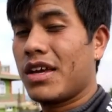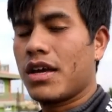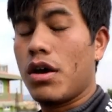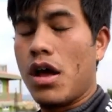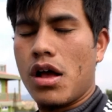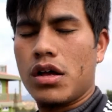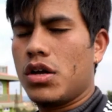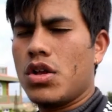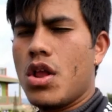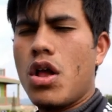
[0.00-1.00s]

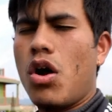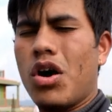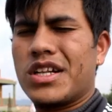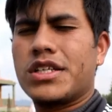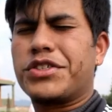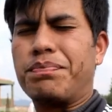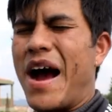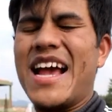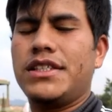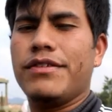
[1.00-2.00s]
hot
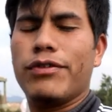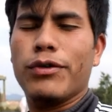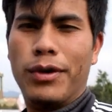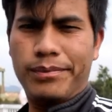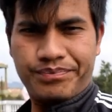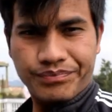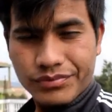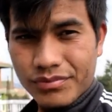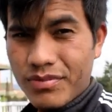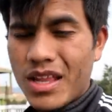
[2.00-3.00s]
spicy food
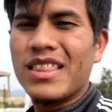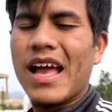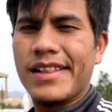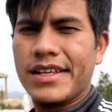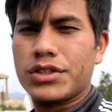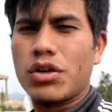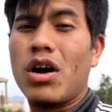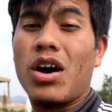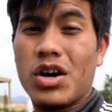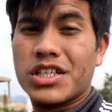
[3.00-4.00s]
like this, or
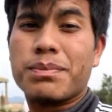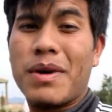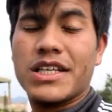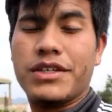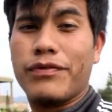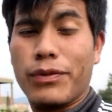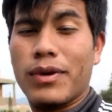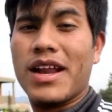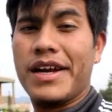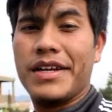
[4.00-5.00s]
hot spicy fruit
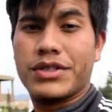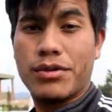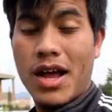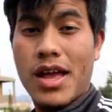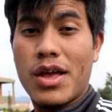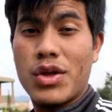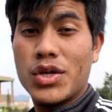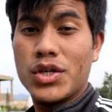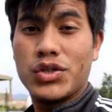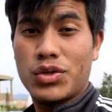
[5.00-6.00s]
like this, right?
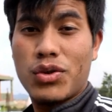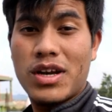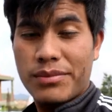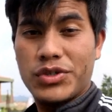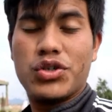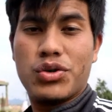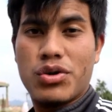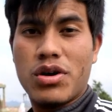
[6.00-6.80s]
So let me show you.